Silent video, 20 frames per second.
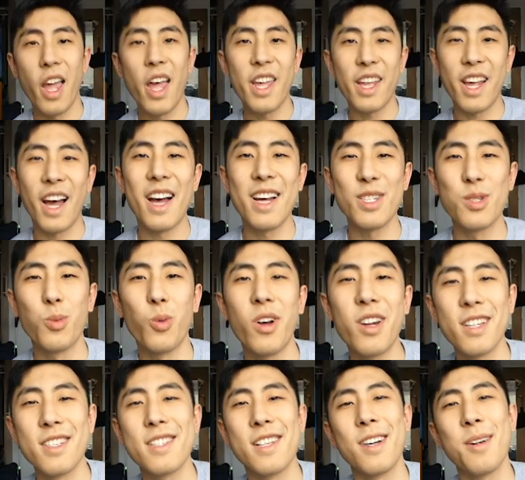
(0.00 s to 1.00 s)
Hey guys, what
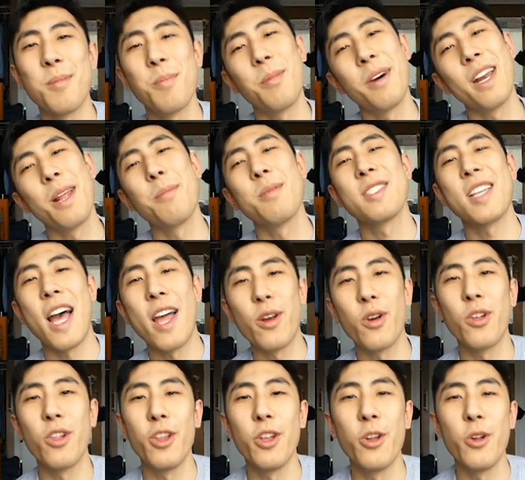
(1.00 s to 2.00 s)
is up? My name is
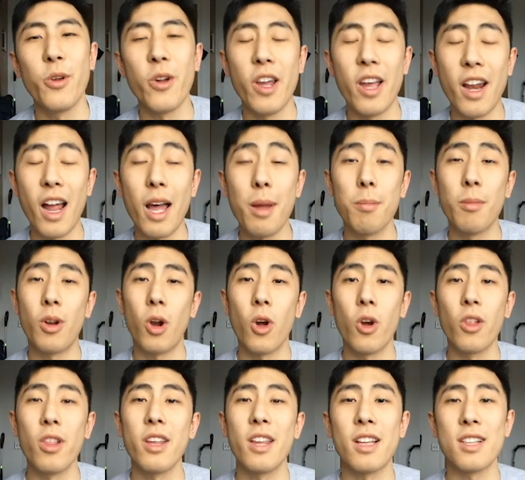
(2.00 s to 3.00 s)
Henry Liu and I'm
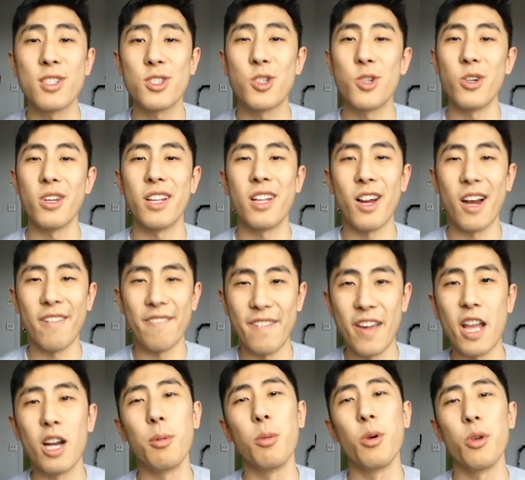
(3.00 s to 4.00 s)
currently a student here at
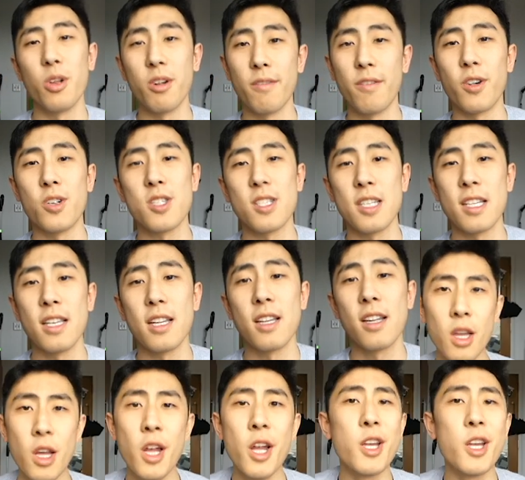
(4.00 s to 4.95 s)
Vanderbilt University.